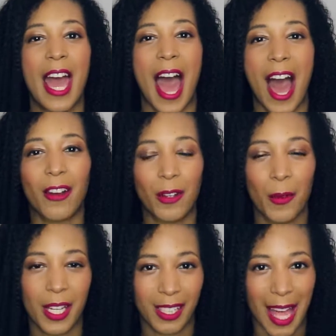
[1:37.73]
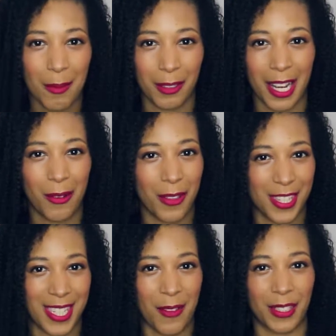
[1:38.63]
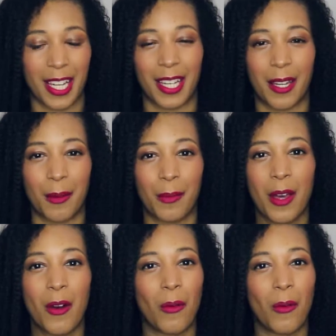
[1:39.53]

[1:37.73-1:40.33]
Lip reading: How can we collaborate with 7 a.m.?